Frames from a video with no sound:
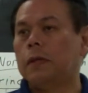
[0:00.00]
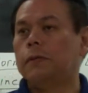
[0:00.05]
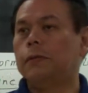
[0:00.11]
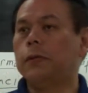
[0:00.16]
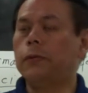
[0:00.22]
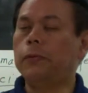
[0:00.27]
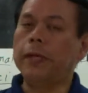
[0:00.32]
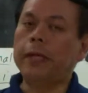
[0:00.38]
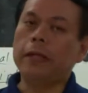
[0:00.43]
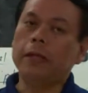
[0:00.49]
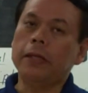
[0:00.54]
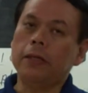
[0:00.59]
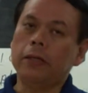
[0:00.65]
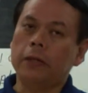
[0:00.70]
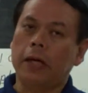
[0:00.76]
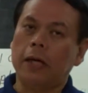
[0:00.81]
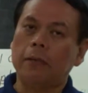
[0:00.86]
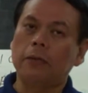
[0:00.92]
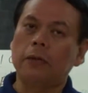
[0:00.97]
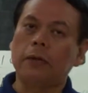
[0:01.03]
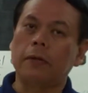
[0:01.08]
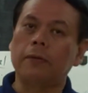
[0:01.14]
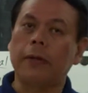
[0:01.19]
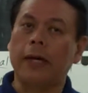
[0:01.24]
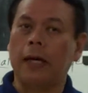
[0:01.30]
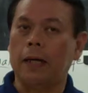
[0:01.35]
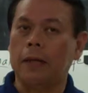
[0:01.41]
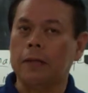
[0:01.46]
If you read the entire book
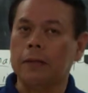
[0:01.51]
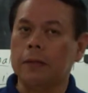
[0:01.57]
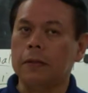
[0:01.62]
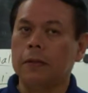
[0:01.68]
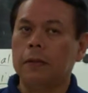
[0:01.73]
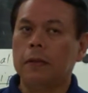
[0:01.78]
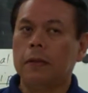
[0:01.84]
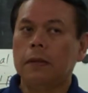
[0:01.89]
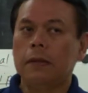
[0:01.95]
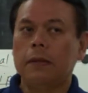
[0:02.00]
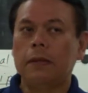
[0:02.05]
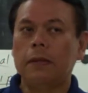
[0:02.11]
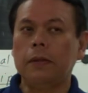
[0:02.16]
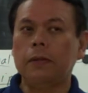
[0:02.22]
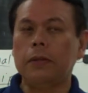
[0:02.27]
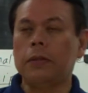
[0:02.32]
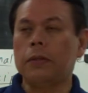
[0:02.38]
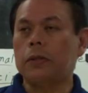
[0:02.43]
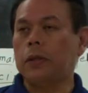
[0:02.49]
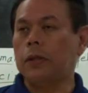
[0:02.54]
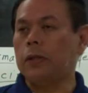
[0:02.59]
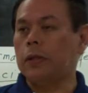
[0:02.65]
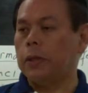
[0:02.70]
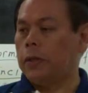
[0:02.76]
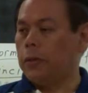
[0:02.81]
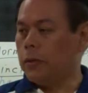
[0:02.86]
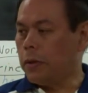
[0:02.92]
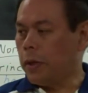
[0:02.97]
of Acts, you will see
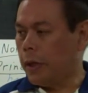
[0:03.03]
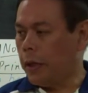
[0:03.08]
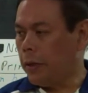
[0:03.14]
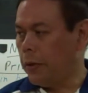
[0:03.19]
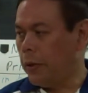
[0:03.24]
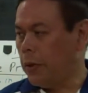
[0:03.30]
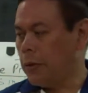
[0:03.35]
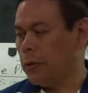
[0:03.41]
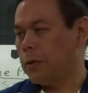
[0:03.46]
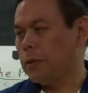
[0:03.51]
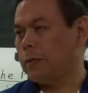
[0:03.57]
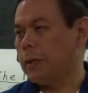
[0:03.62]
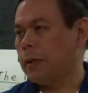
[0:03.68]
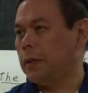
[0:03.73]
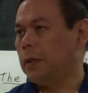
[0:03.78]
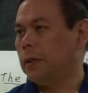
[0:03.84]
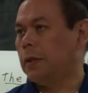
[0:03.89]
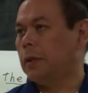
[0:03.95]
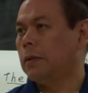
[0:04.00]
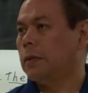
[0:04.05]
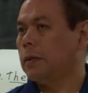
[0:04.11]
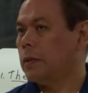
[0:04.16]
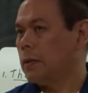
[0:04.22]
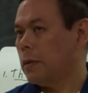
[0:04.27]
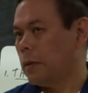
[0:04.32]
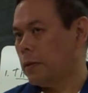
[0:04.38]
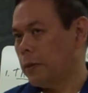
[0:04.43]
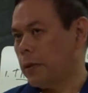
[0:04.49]
the entire history
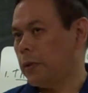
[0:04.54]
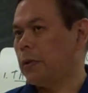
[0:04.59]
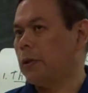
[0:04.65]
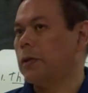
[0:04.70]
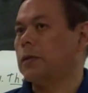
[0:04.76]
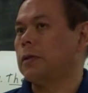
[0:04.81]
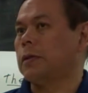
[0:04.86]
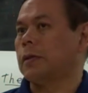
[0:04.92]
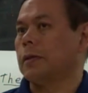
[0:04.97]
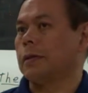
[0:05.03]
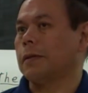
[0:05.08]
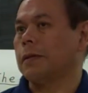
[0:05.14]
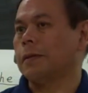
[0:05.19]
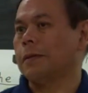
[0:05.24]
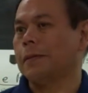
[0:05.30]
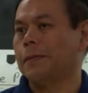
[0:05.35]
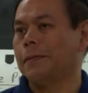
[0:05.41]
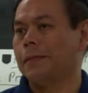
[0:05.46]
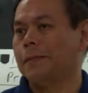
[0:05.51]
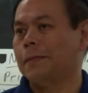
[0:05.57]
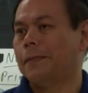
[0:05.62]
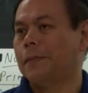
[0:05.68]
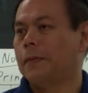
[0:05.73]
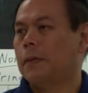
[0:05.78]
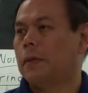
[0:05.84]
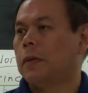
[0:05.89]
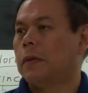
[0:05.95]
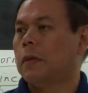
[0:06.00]
of the early church.
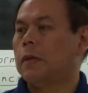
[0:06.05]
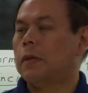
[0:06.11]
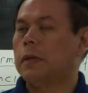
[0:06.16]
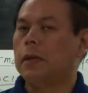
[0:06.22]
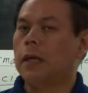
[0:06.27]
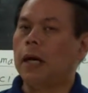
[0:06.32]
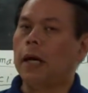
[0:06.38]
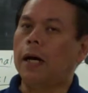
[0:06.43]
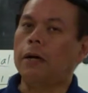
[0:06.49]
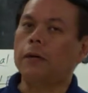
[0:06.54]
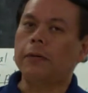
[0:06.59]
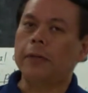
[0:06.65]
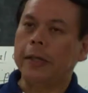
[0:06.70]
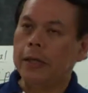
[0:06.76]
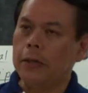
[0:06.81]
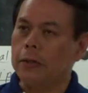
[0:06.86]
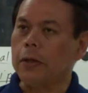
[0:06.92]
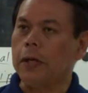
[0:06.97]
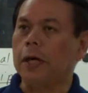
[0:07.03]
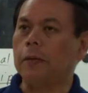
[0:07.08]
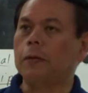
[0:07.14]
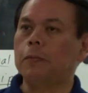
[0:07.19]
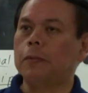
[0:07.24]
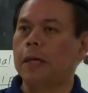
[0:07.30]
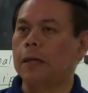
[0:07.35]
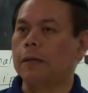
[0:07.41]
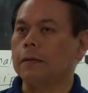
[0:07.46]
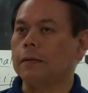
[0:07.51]
How things came
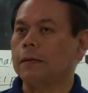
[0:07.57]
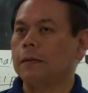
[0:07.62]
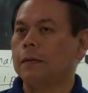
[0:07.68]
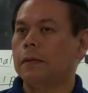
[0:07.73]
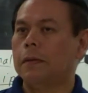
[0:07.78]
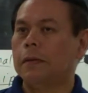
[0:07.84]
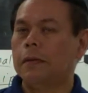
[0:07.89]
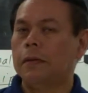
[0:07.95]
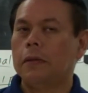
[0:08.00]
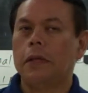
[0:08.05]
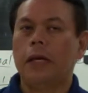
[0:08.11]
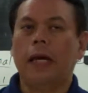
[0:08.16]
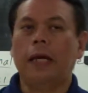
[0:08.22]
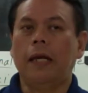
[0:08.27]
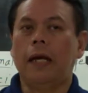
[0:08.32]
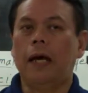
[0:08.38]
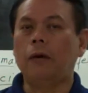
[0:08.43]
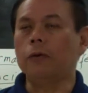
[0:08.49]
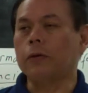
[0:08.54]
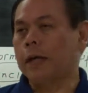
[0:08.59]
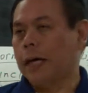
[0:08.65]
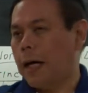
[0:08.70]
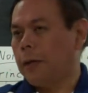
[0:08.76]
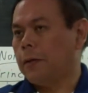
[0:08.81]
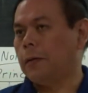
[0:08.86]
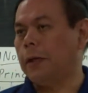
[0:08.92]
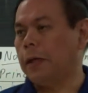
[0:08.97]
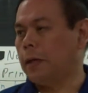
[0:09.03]
about. And how
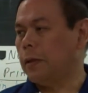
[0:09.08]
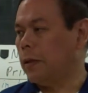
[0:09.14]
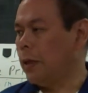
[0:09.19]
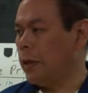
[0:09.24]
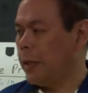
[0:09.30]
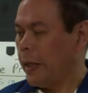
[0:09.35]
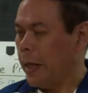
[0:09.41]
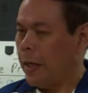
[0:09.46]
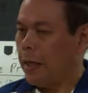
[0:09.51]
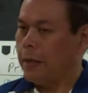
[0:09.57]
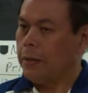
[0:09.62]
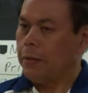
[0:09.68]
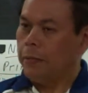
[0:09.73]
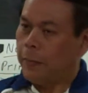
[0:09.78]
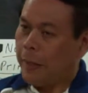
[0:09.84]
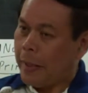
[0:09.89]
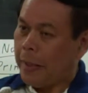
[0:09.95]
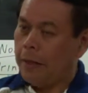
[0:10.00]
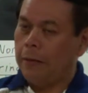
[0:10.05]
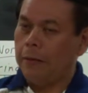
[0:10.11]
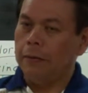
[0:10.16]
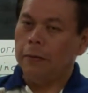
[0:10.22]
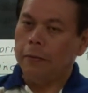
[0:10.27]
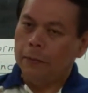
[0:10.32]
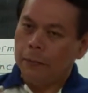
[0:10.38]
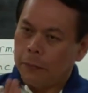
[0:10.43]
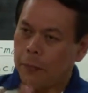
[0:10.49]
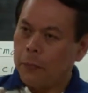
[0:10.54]
Catholic it had been
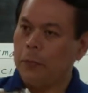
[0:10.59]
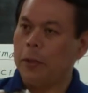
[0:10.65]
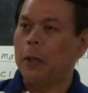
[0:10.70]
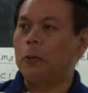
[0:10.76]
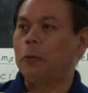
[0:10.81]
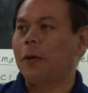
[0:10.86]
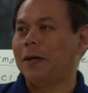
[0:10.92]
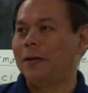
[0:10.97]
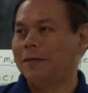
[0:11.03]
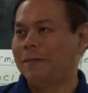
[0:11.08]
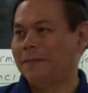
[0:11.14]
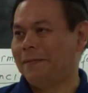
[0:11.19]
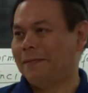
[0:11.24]
from day one.